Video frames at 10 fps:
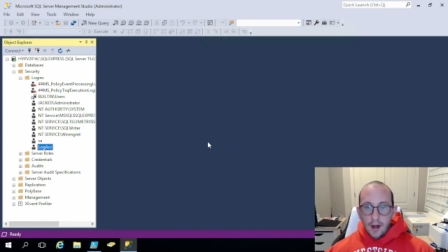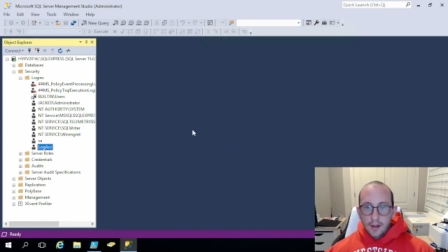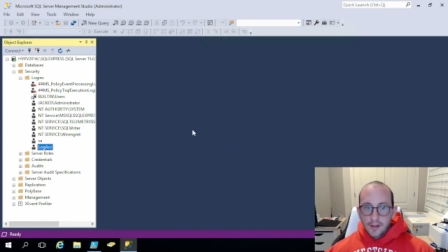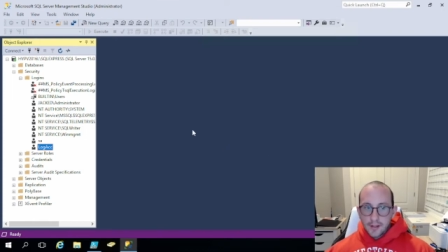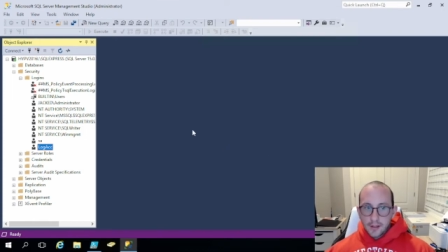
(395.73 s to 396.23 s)

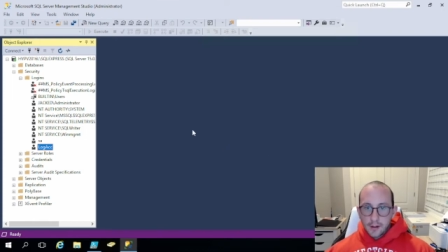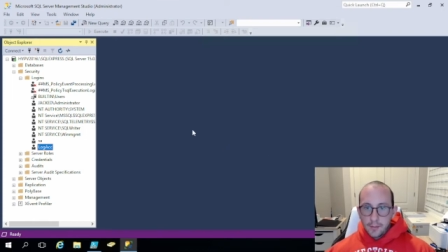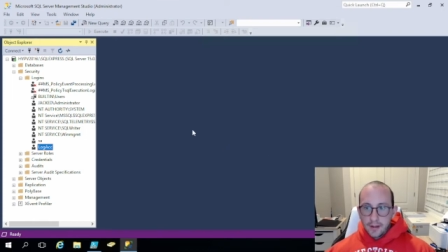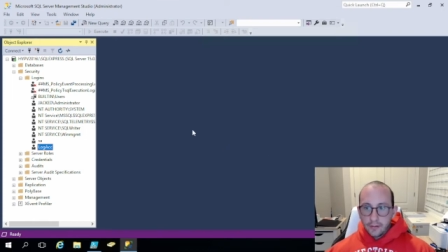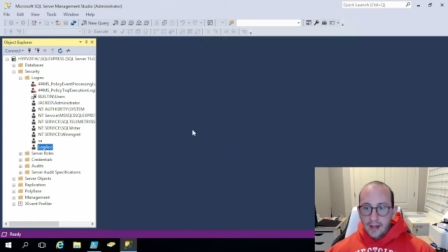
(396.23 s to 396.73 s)
This is going to
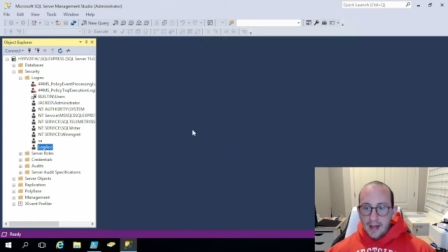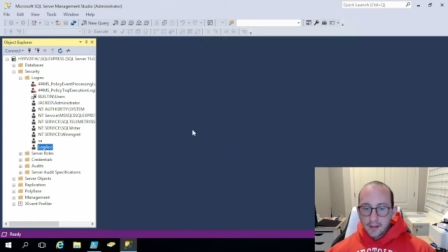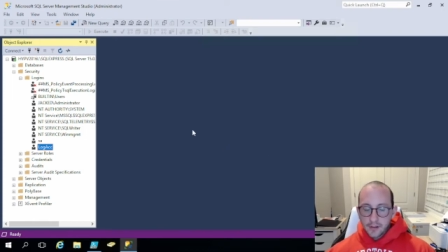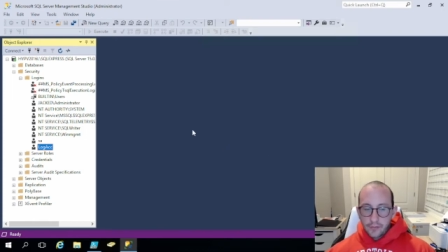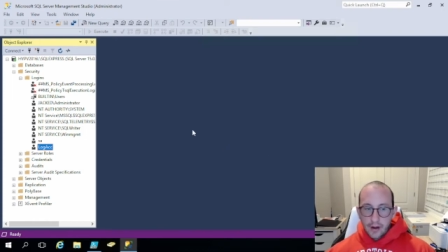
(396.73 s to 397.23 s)
be the
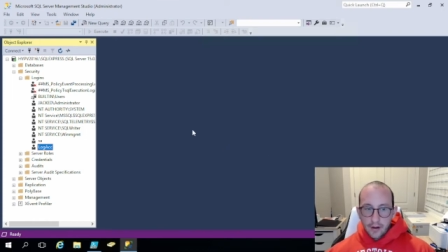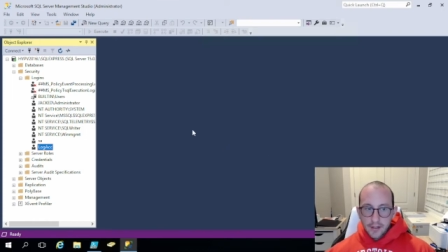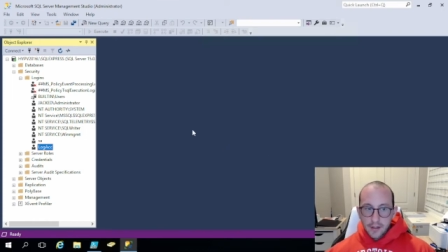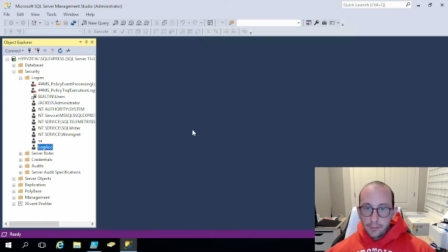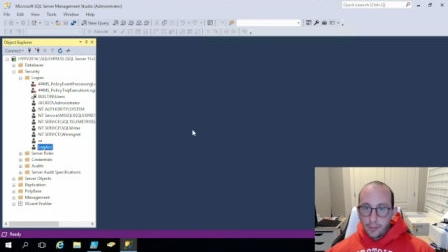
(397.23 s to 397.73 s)
last very
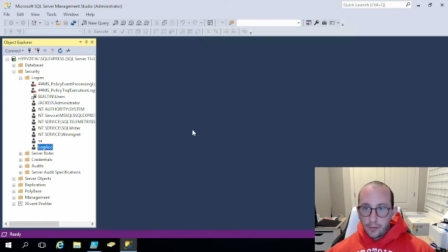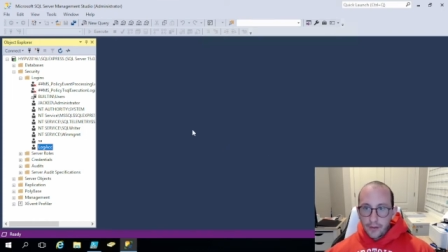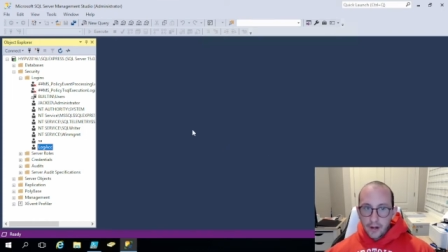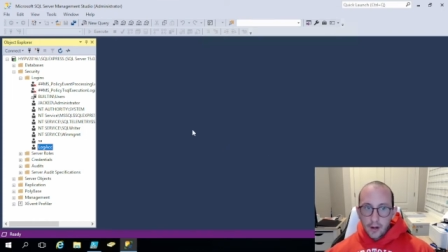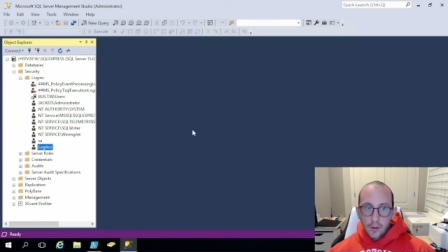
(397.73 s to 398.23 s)
simple
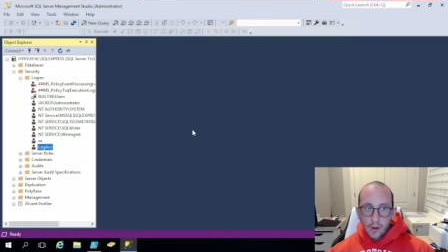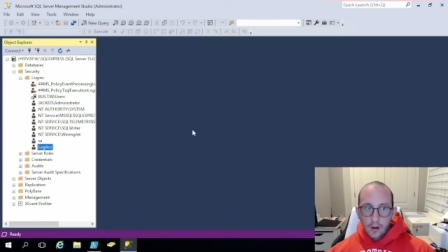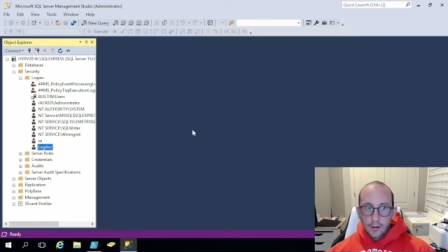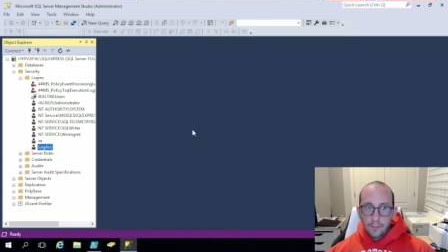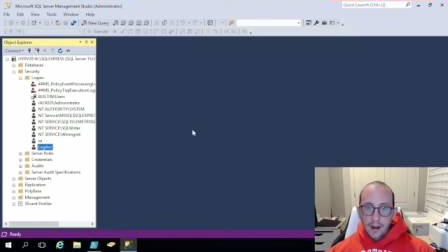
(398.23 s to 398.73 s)
video
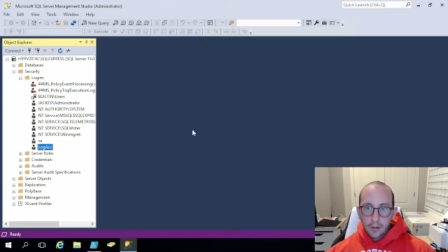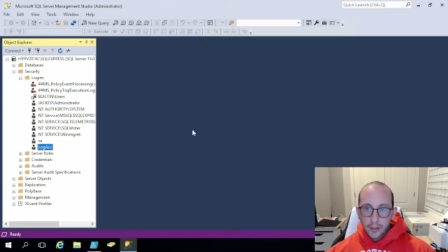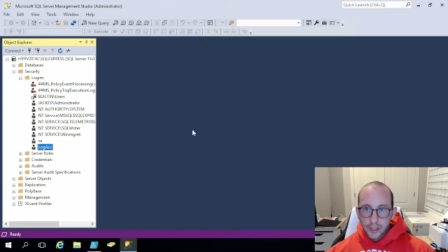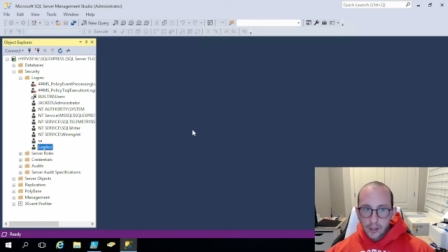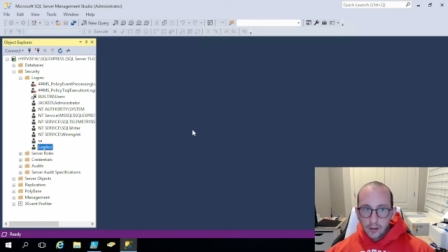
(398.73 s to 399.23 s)
on
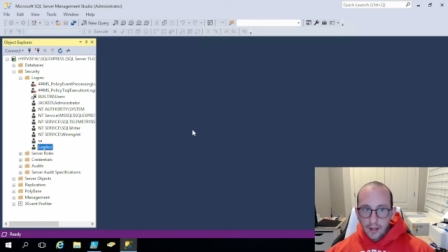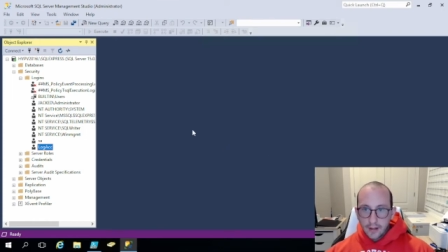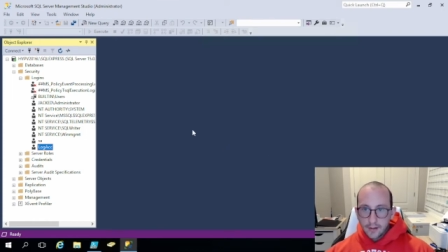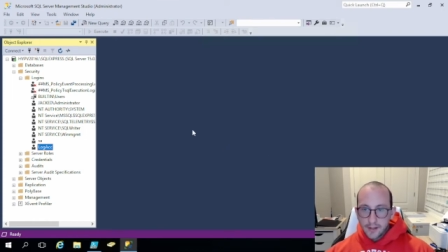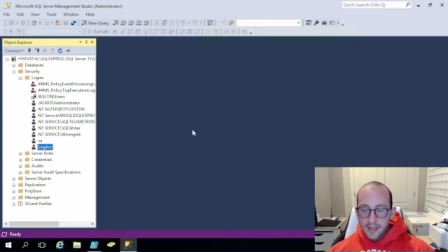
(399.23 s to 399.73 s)
PowerShell
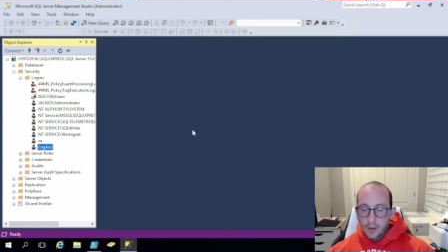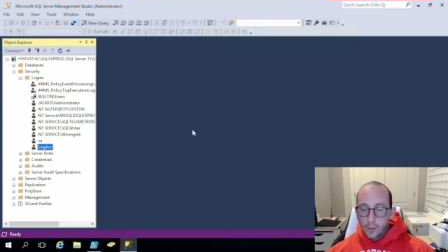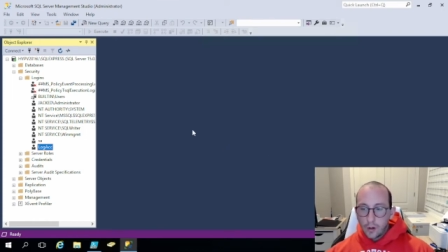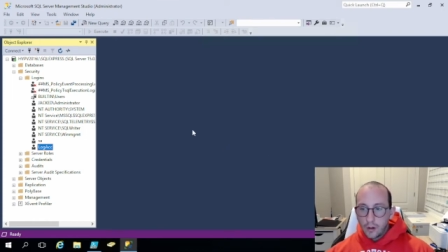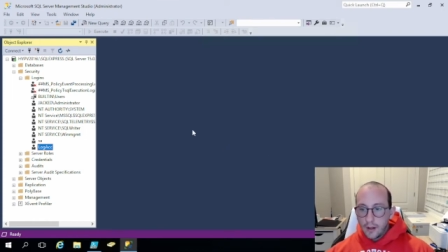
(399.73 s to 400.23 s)
and SQL.